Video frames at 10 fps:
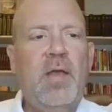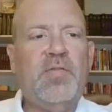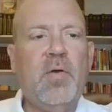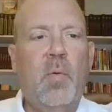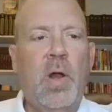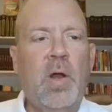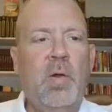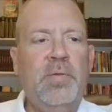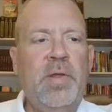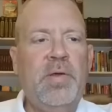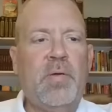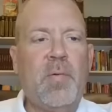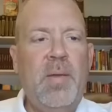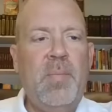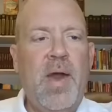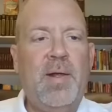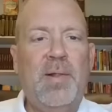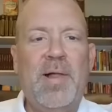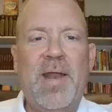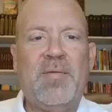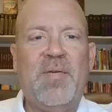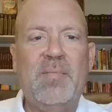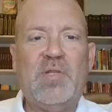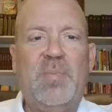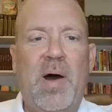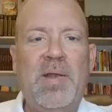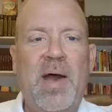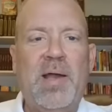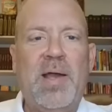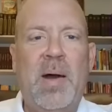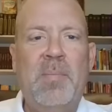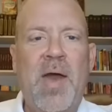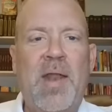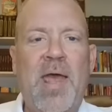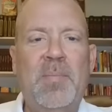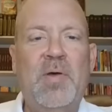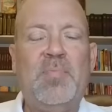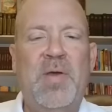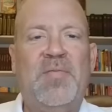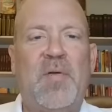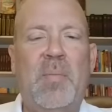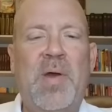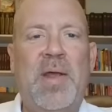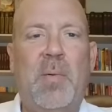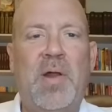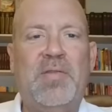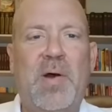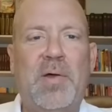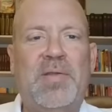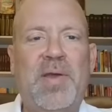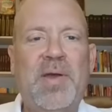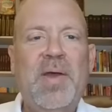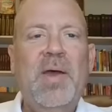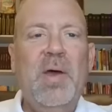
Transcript: He's the one and only, the great Matt Hladek from thespun.com. Matt, hang with me for a minute. I want to talk to you.